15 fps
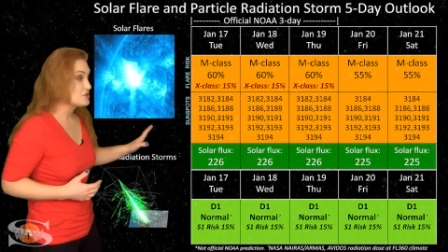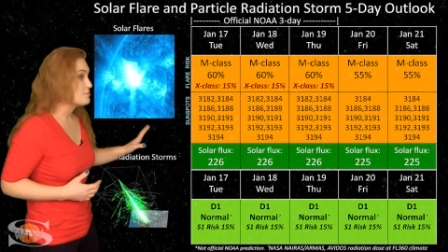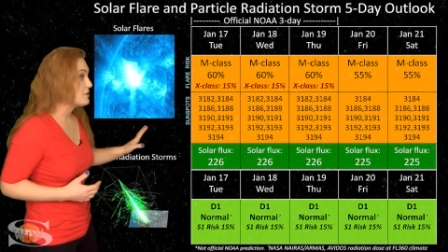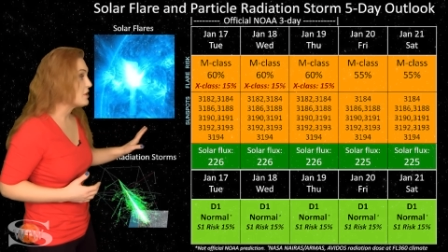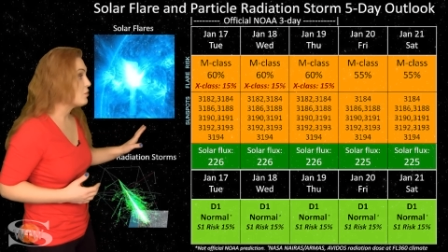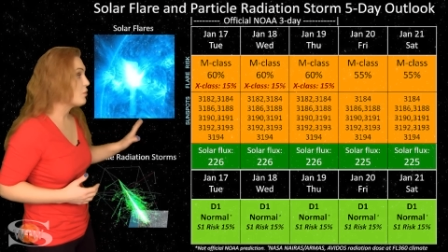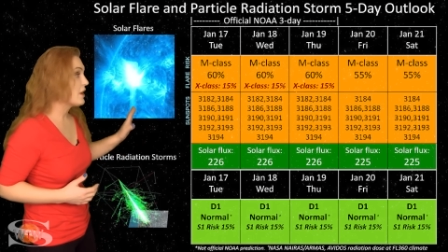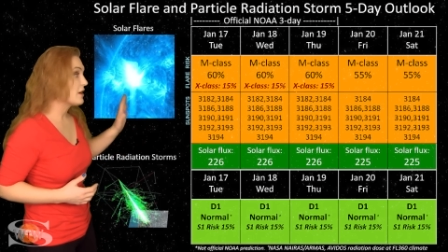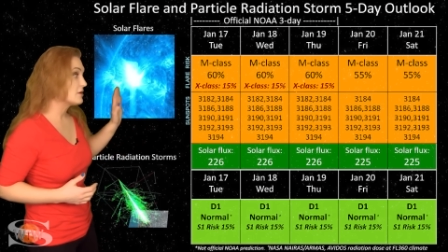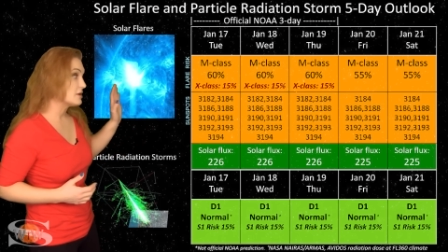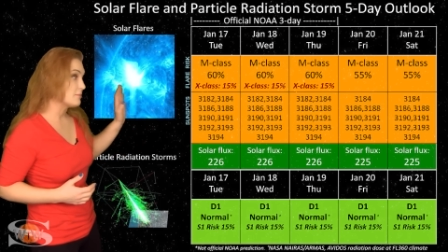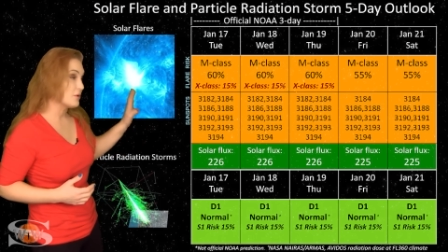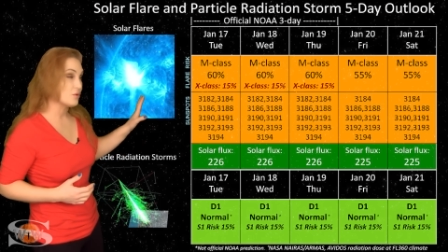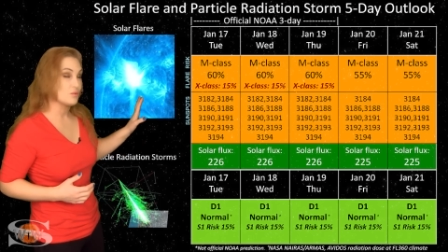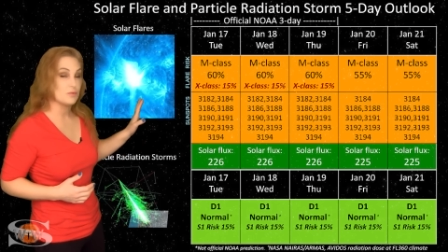just be aware
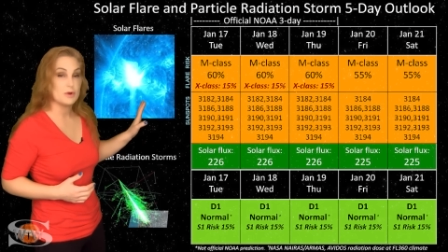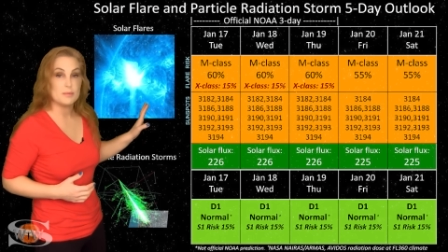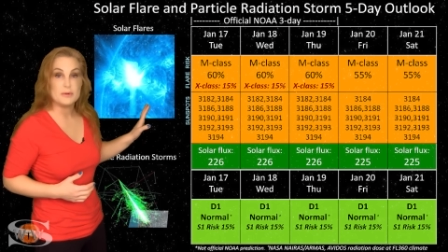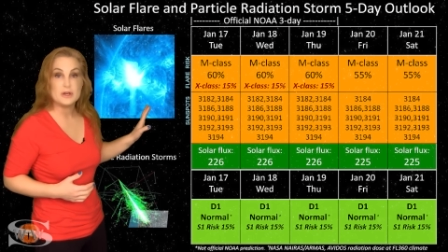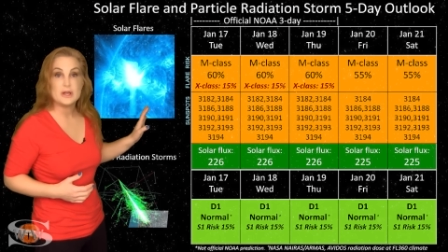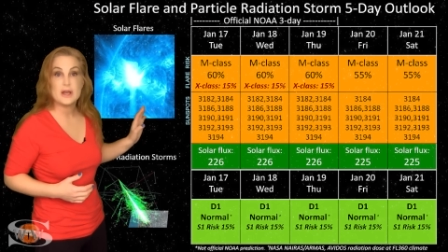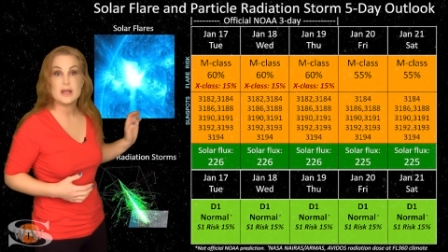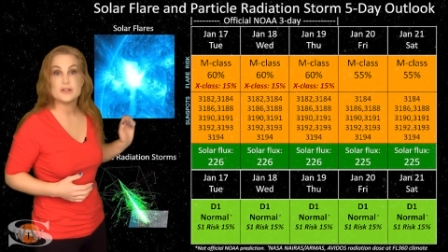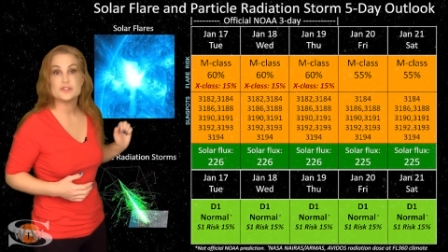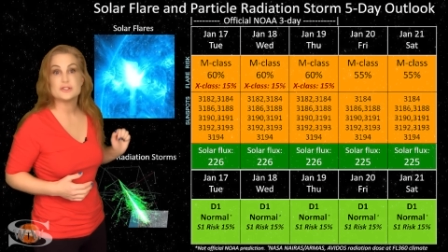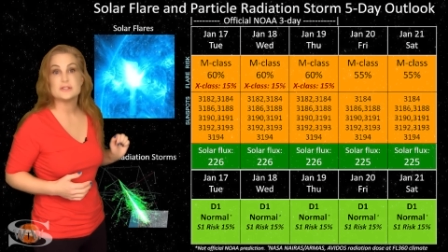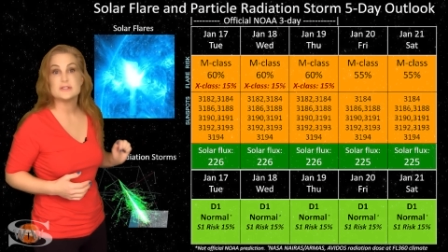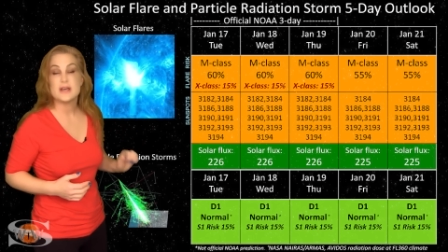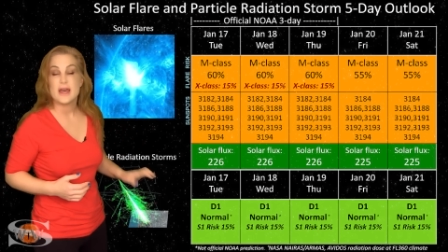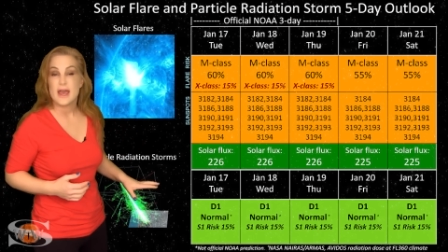that both
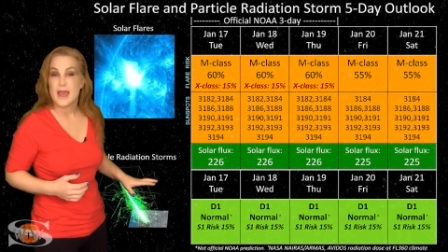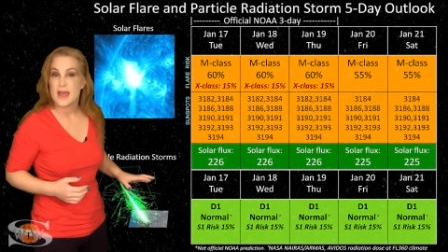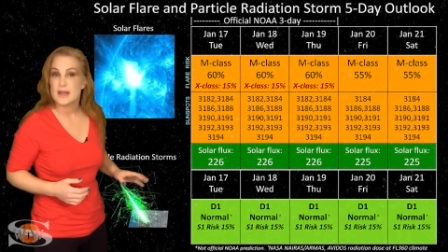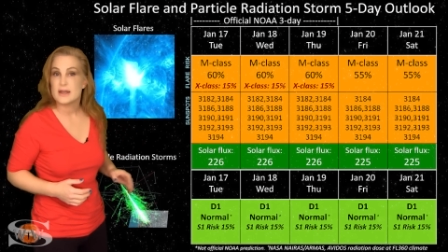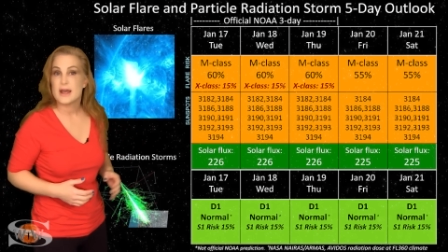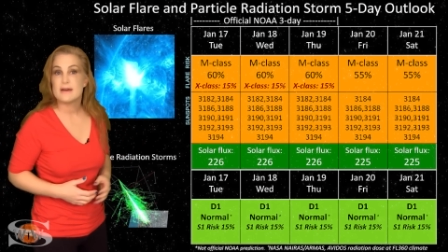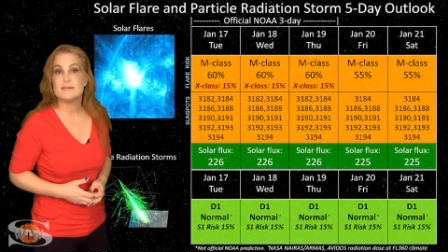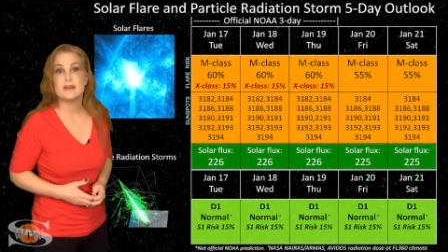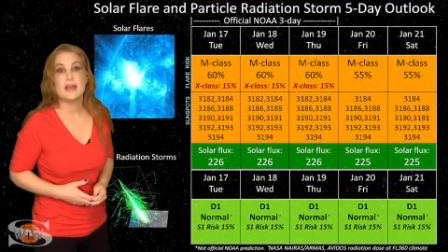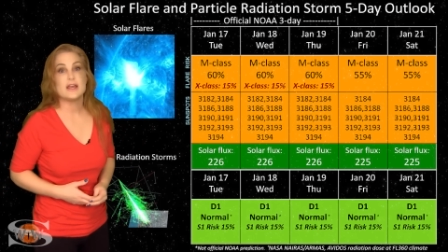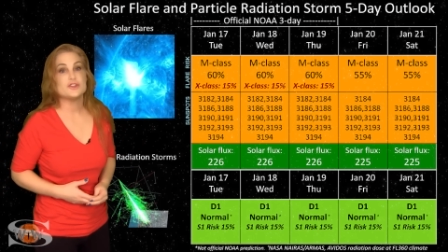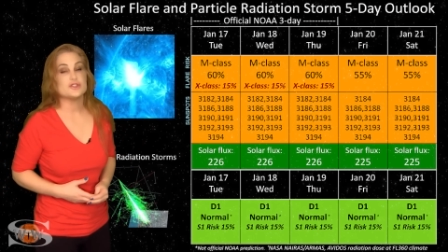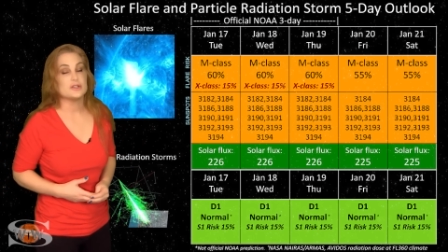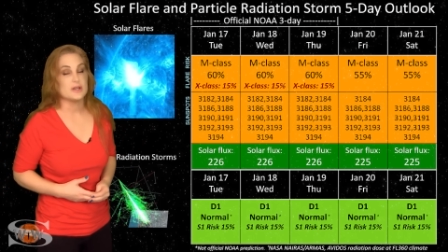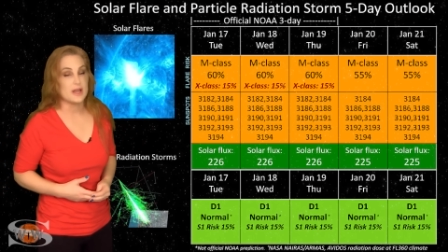communications and
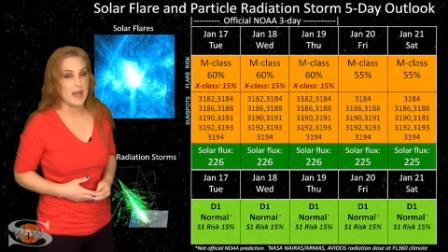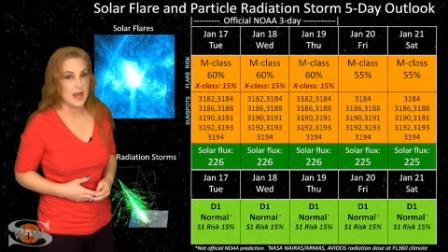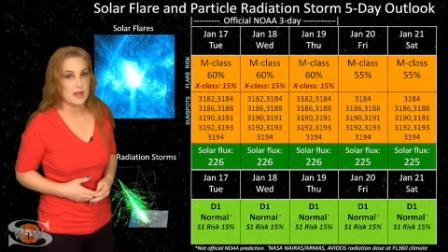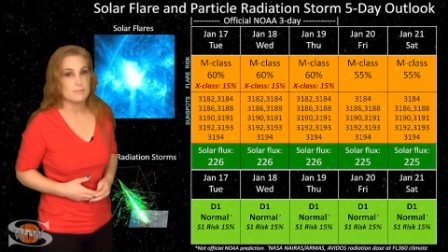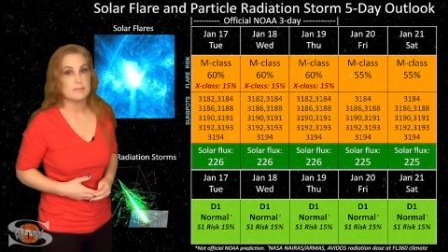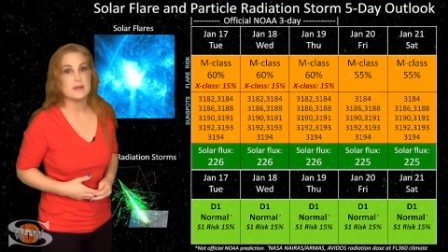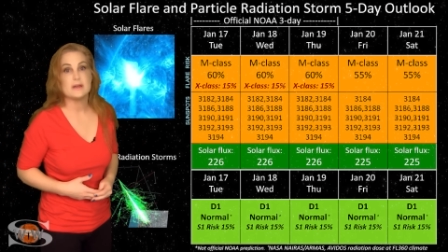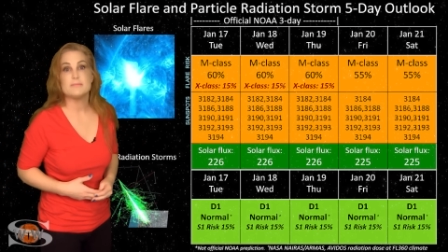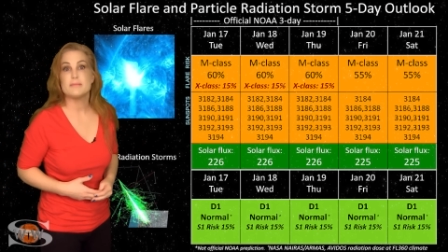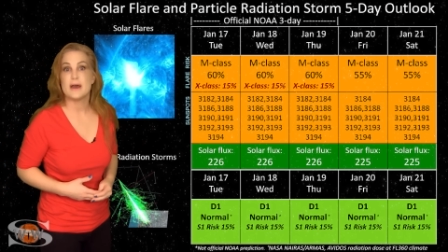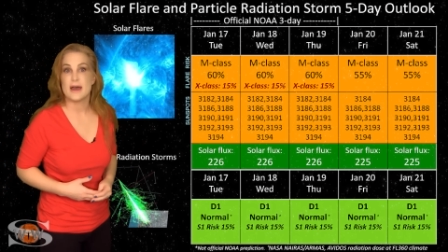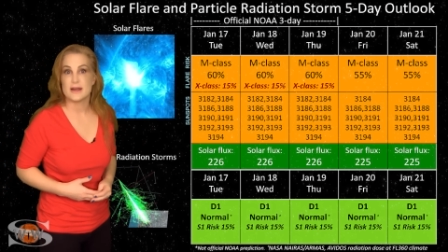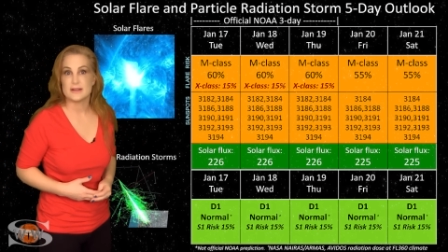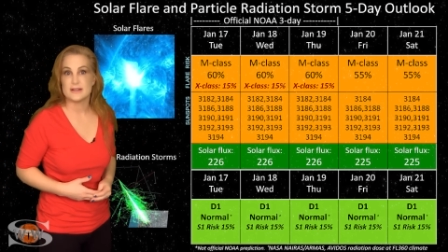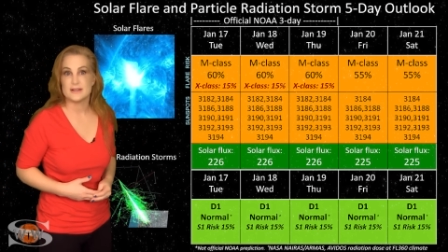navigation can be
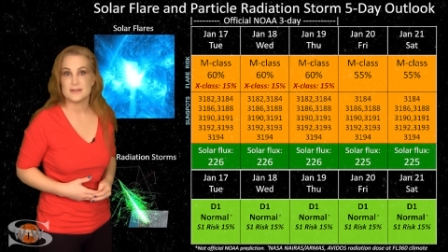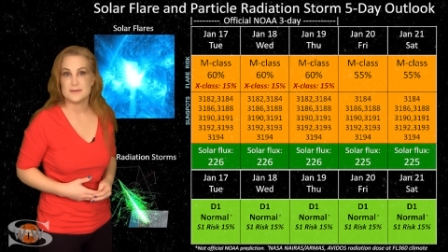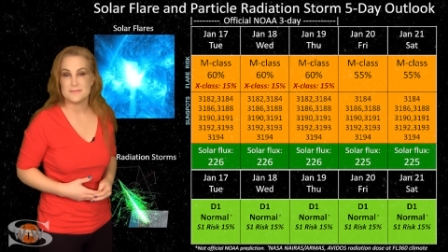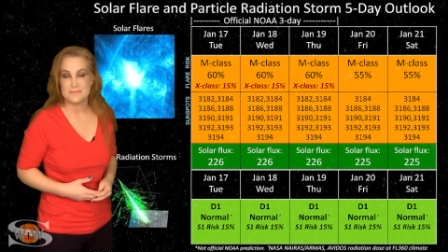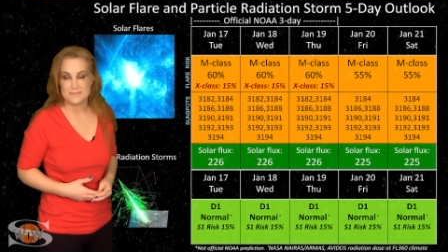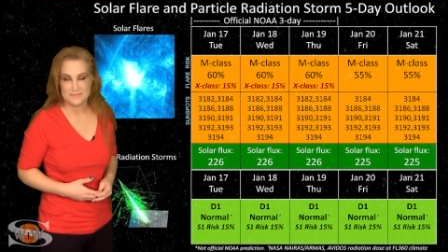impacted.